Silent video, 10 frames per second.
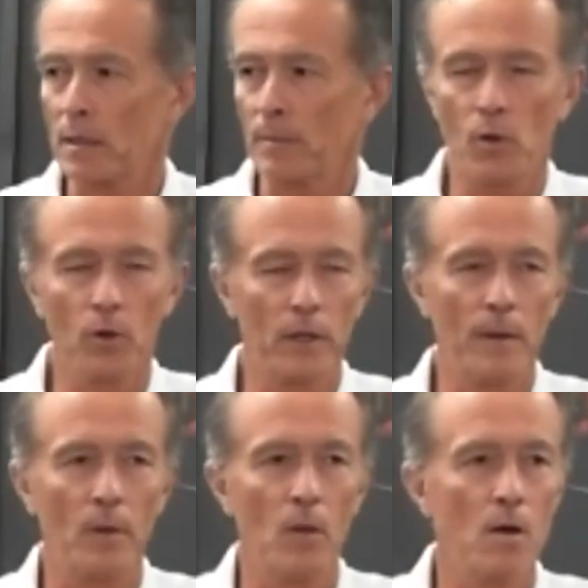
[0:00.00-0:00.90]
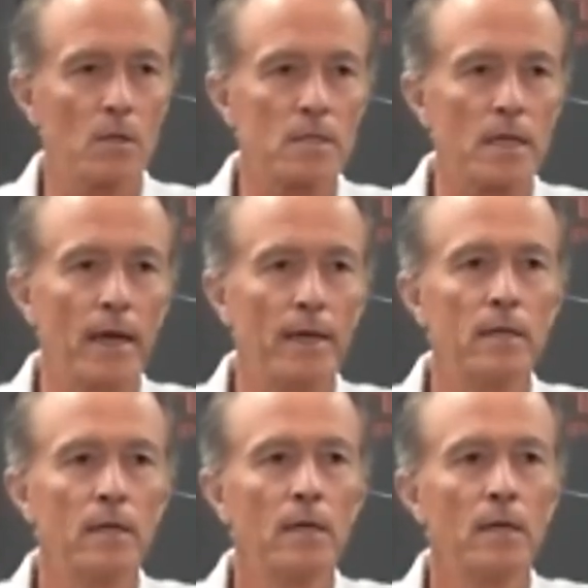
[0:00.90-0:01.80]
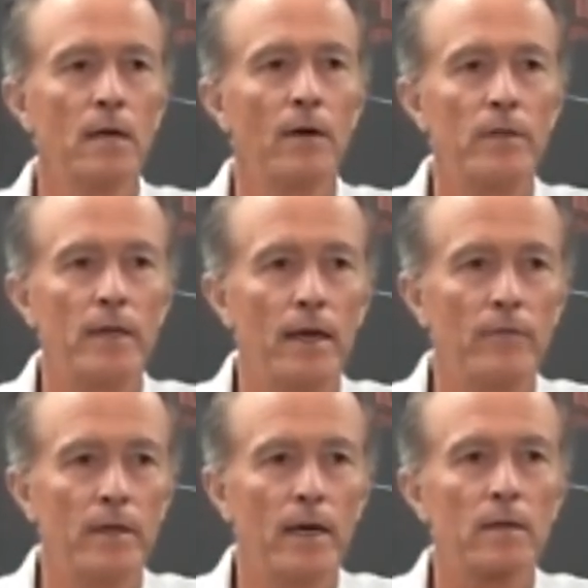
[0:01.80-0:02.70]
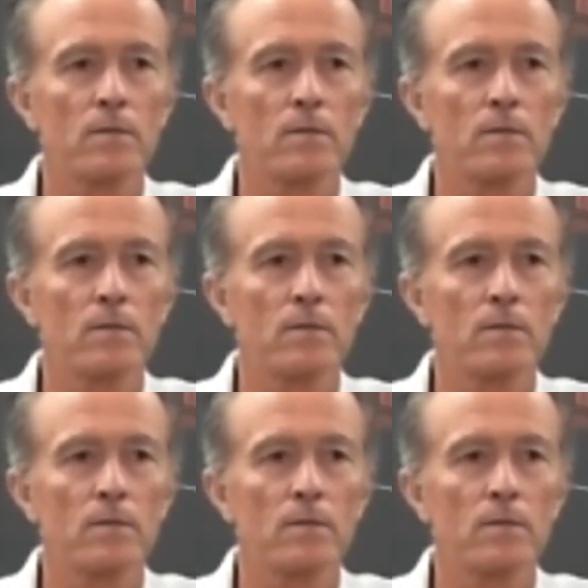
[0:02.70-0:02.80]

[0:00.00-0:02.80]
and pull it up alongside of the AVX.